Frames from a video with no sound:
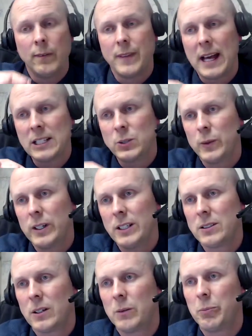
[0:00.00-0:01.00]
That's when I
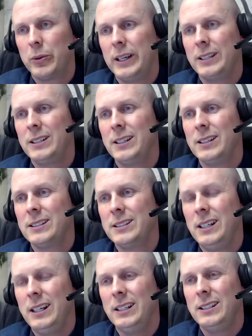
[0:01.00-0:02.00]
start planting the
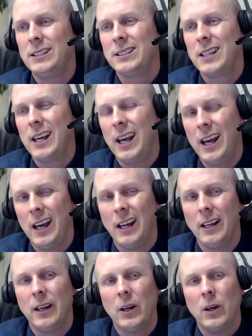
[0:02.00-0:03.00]
seed to say,
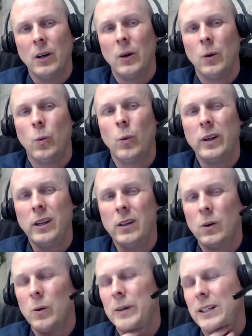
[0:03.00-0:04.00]
hey, what do you
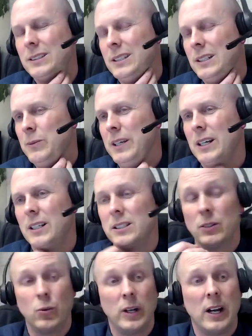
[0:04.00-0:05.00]
know about DBS?
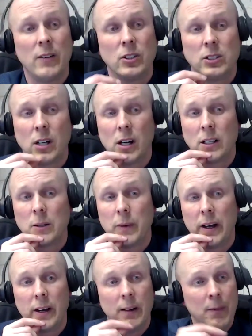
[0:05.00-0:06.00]
Have we ever talked
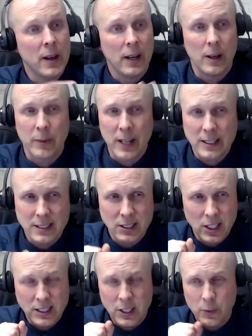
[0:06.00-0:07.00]
about it? I'm not
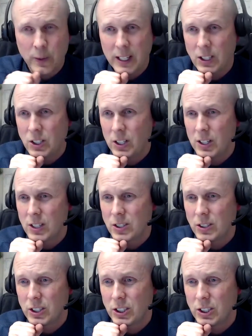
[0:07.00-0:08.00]
suggesting we get you to the
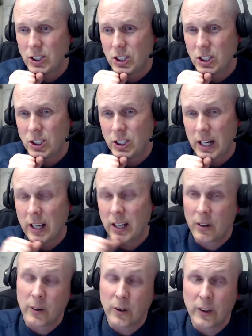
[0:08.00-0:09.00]
surgeons just yet,
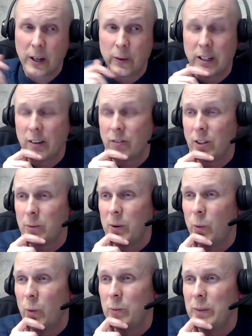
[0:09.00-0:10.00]
although they would definitely
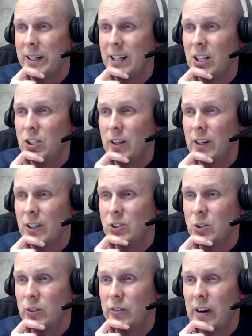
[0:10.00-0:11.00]
want me to get you there
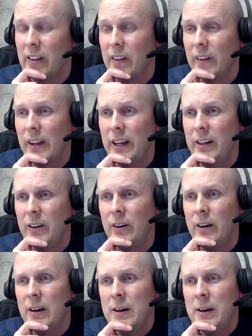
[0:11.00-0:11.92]
sooner rather than later.